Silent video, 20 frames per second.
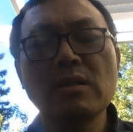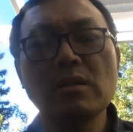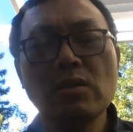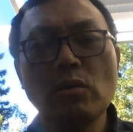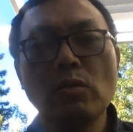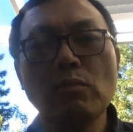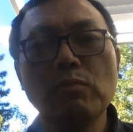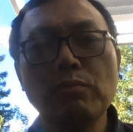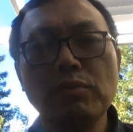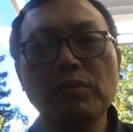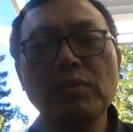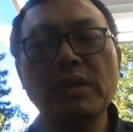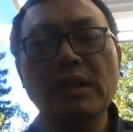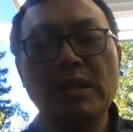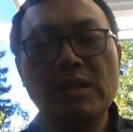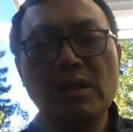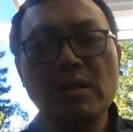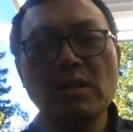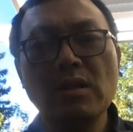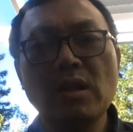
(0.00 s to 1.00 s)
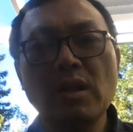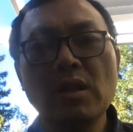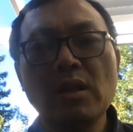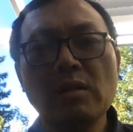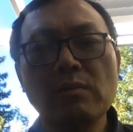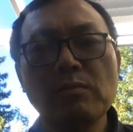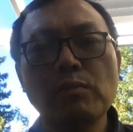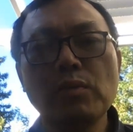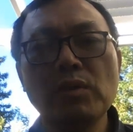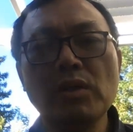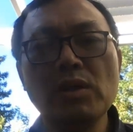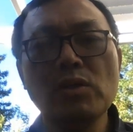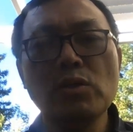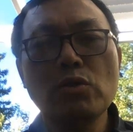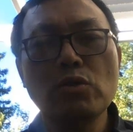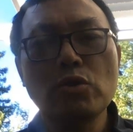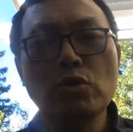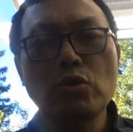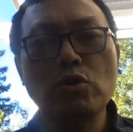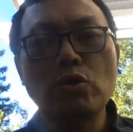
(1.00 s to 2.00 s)
So please
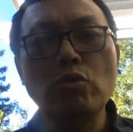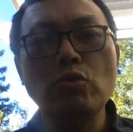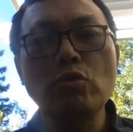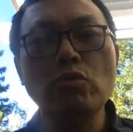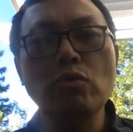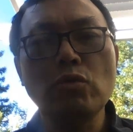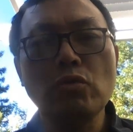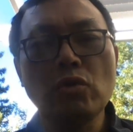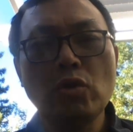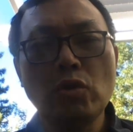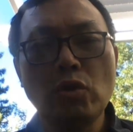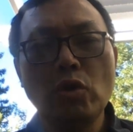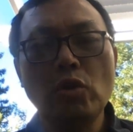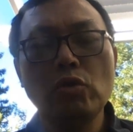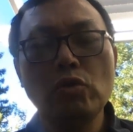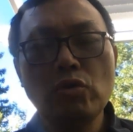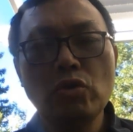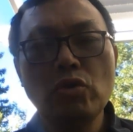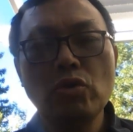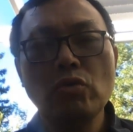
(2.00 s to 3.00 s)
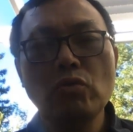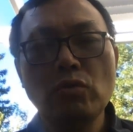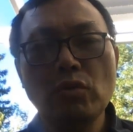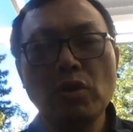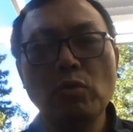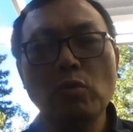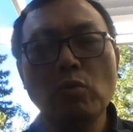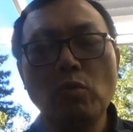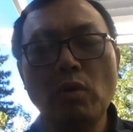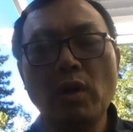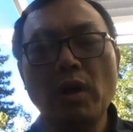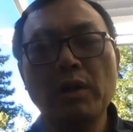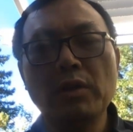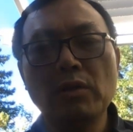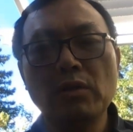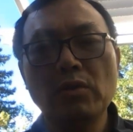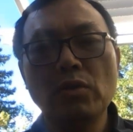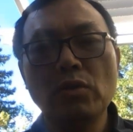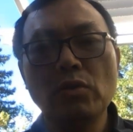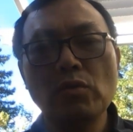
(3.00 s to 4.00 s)
do go to the
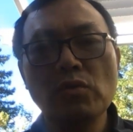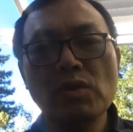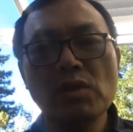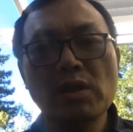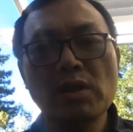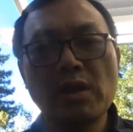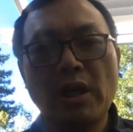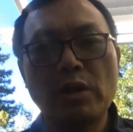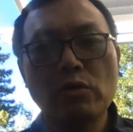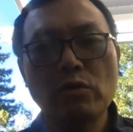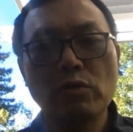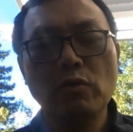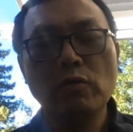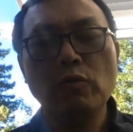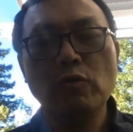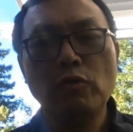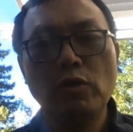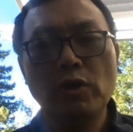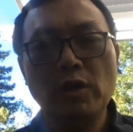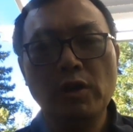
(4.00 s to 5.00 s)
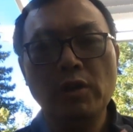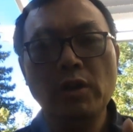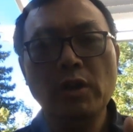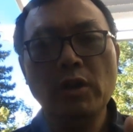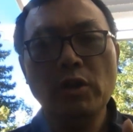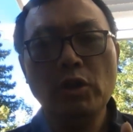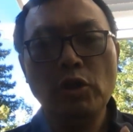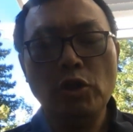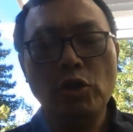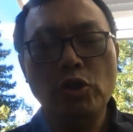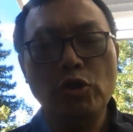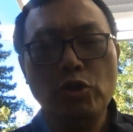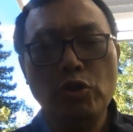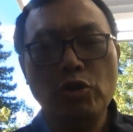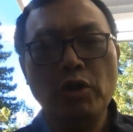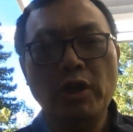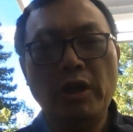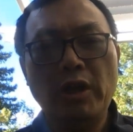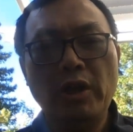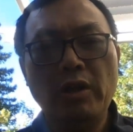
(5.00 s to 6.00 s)
one you schedule for,
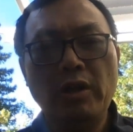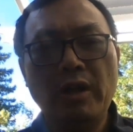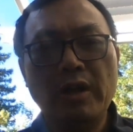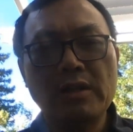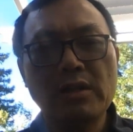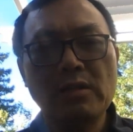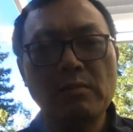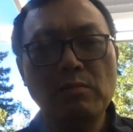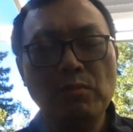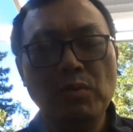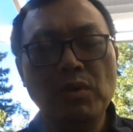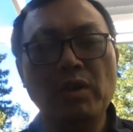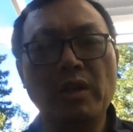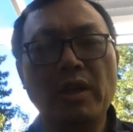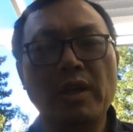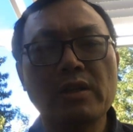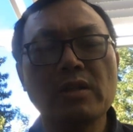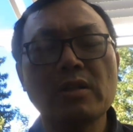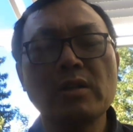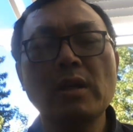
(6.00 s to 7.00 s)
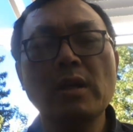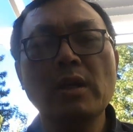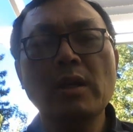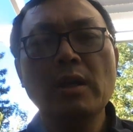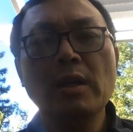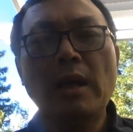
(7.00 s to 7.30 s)
either AX and BX.